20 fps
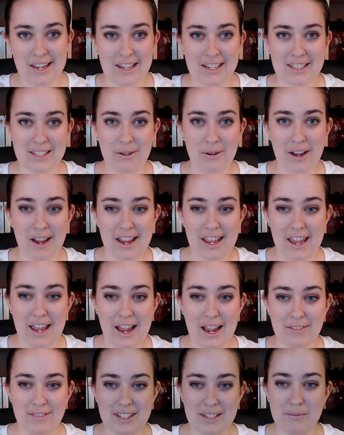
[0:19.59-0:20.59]
So I
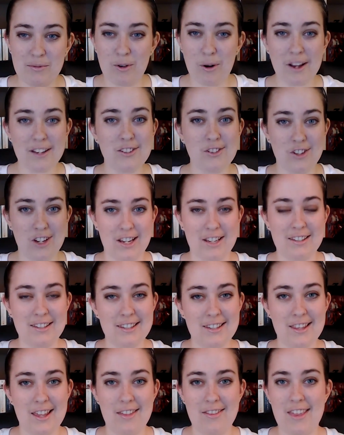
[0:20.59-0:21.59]
have some questions
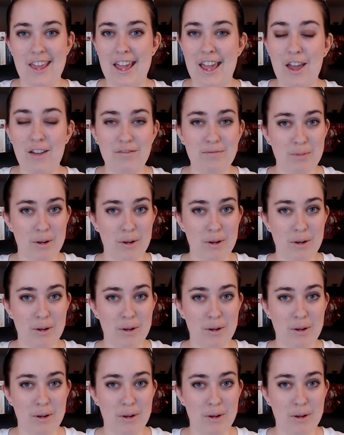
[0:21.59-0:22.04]
that they have